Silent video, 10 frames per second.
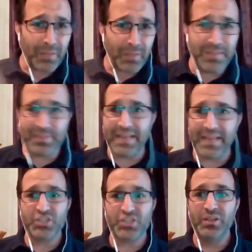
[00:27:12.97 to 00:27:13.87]

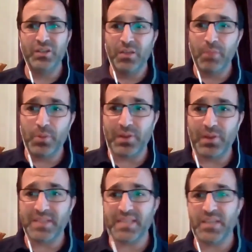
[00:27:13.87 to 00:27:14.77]
manipulation,
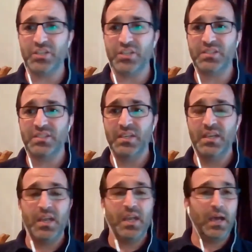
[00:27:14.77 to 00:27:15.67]
mobilizations,
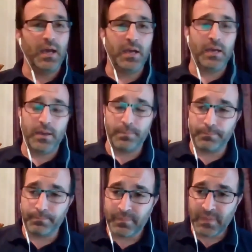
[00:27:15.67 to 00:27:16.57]

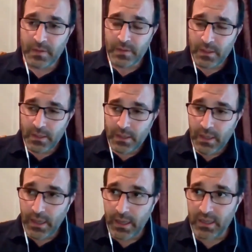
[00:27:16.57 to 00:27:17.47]
um,
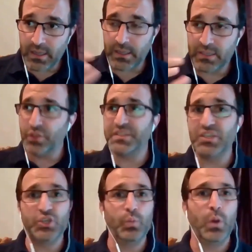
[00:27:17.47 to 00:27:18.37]
uh, soft
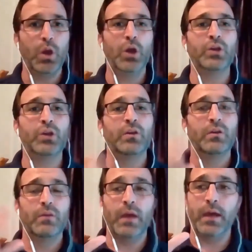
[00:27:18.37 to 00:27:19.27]
tissue work,
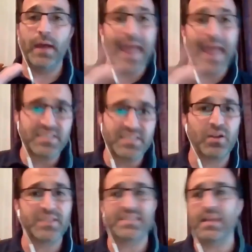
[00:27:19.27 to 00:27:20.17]
uh,
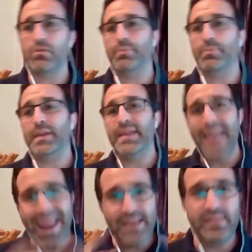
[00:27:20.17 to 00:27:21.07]
exercise therapy,
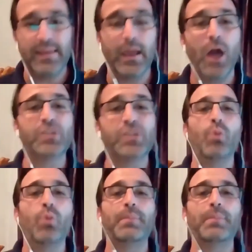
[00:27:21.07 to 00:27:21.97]
anything. I don't want
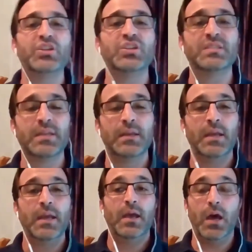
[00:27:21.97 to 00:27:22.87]
my patients
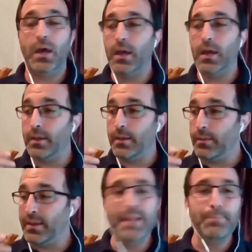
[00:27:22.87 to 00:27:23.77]
uh,
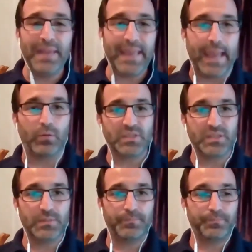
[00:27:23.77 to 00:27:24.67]
limping out.
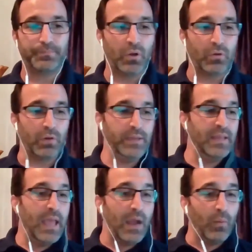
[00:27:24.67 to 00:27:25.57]
All right.
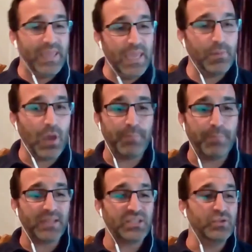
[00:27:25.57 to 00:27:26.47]
And we keep going
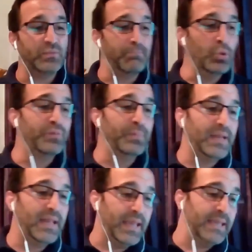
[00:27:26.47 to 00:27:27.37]
back to
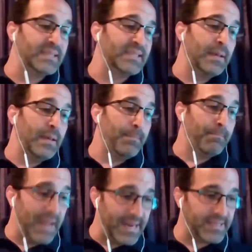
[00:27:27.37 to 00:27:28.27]
movement is
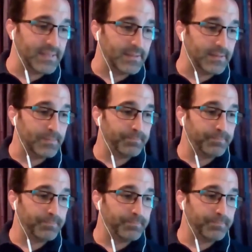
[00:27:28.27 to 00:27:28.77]
medicine.